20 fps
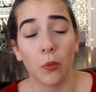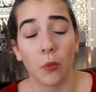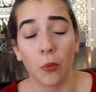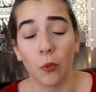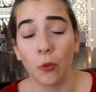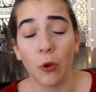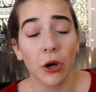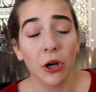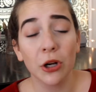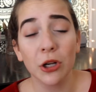
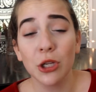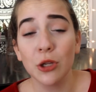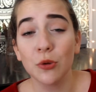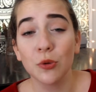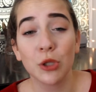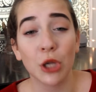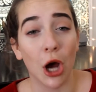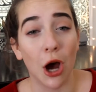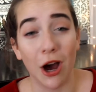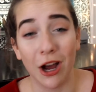what are you
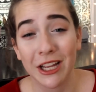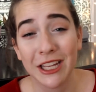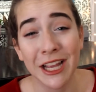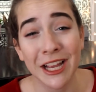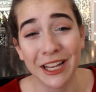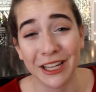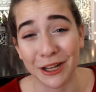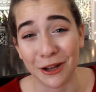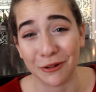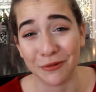
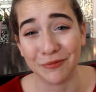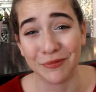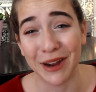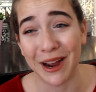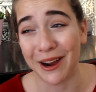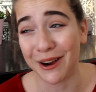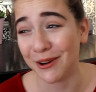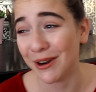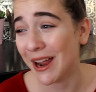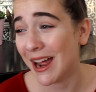talking
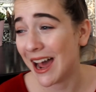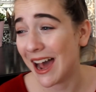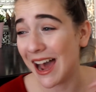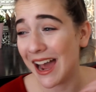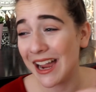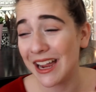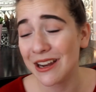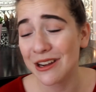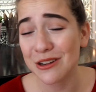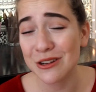about?
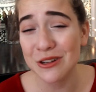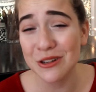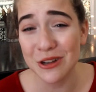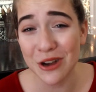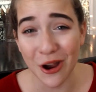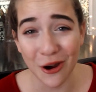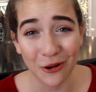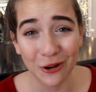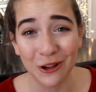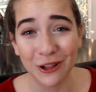I had
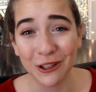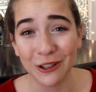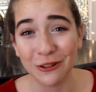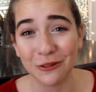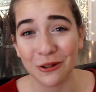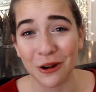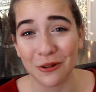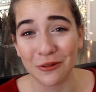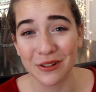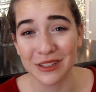no clue
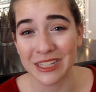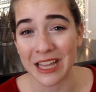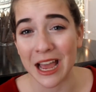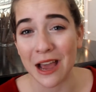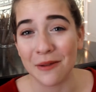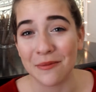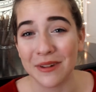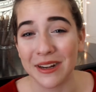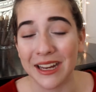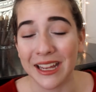what was
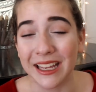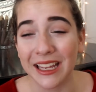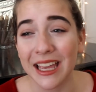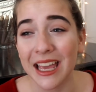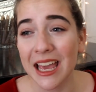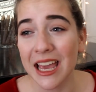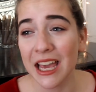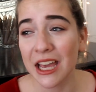happening.